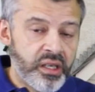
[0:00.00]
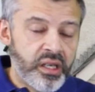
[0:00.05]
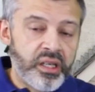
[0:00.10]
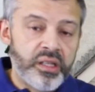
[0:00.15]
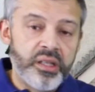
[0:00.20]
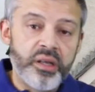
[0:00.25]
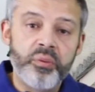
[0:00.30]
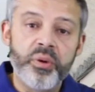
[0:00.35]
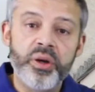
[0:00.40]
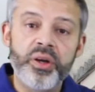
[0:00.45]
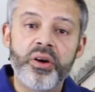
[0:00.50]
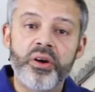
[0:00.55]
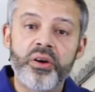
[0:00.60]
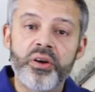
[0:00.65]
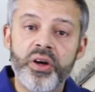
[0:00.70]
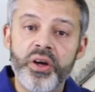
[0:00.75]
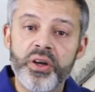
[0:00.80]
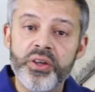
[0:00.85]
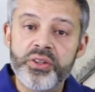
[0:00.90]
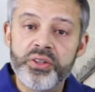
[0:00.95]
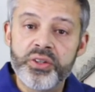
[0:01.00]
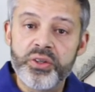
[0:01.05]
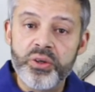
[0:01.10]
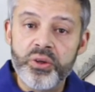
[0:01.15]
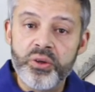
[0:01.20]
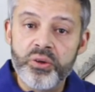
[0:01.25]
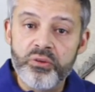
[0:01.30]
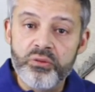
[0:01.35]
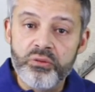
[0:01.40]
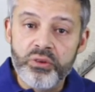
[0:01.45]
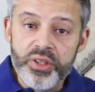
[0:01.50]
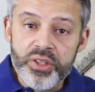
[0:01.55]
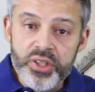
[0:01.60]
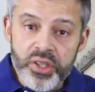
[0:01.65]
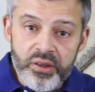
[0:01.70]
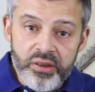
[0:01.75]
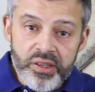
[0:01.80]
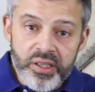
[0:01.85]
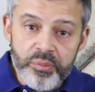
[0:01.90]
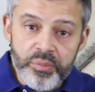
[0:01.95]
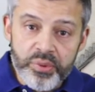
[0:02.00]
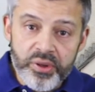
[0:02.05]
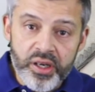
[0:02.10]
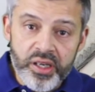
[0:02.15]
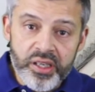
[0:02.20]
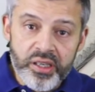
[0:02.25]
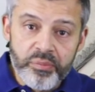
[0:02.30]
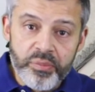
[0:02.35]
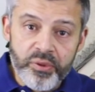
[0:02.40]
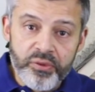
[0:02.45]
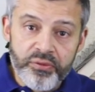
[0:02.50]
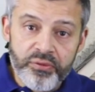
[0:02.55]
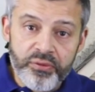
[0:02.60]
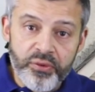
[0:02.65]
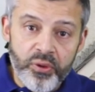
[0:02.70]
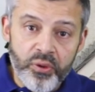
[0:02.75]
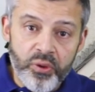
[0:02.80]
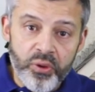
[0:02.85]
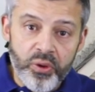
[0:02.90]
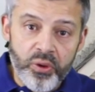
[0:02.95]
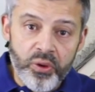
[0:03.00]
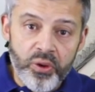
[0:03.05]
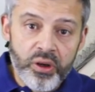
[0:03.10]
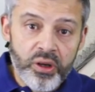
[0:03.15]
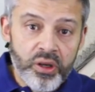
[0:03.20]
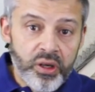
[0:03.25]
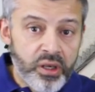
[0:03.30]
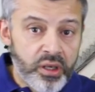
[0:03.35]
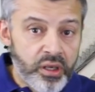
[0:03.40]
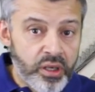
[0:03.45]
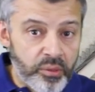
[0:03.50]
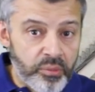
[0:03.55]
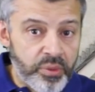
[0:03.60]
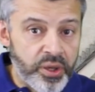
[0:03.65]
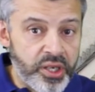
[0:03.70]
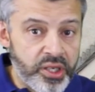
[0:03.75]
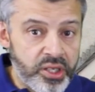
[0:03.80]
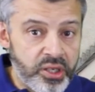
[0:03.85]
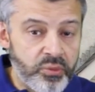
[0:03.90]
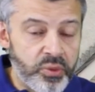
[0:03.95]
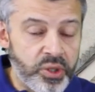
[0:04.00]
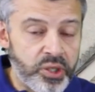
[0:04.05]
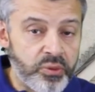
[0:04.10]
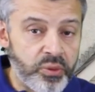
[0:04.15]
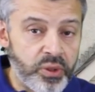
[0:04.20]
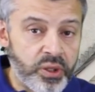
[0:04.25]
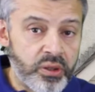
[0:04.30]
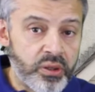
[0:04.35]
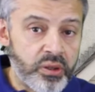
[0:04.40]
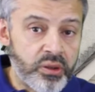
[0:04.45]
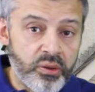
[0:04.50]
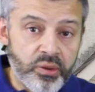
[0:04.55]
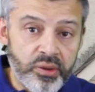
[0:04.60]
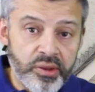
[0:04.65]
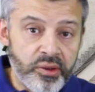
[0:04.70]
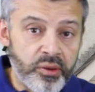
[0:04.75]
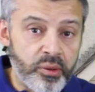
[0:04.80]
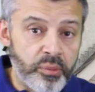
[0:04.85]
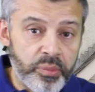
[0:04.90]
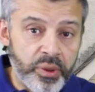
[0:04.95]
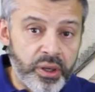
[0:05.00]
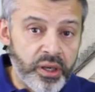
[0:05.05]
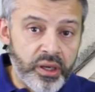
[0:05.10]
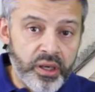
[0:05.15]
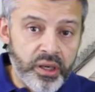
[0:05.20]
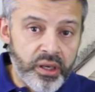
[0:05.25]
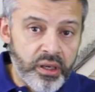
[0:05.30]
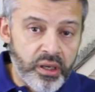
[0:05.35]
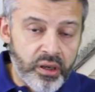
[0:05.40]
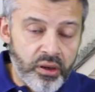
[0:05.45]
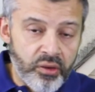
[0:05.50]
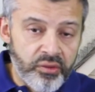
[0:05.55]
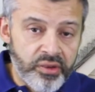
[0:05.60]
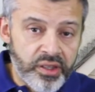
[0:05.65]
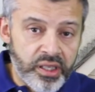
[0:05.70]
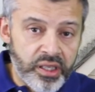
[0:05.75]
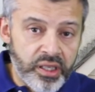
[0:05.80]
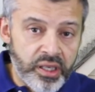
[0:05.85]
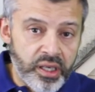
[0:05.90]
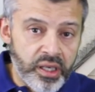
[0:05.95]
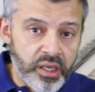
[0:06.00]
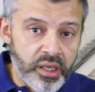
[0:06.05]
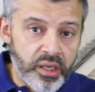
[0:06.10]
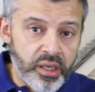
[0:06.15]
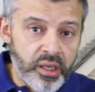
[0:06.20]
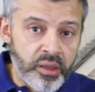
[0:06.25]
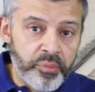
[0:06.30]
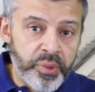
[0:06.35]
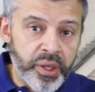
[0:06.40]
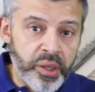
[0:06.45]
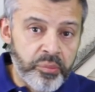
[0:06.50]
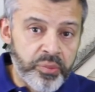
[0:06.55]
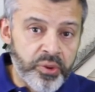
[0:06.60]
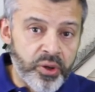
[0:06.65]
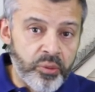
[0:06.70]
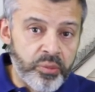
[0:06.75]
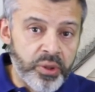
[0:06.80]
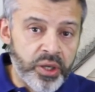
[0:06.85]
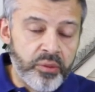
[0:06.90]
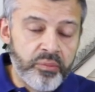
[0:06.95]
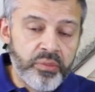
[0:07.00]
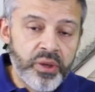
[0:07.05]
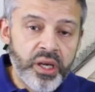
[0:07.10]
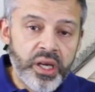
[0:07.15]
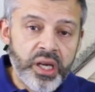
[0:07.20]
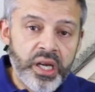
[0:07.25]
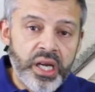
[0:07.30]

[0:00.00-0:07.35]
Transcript: that we're not going to reduce the price before completion, which will cause you uh, uh, obviously a, a, big problem,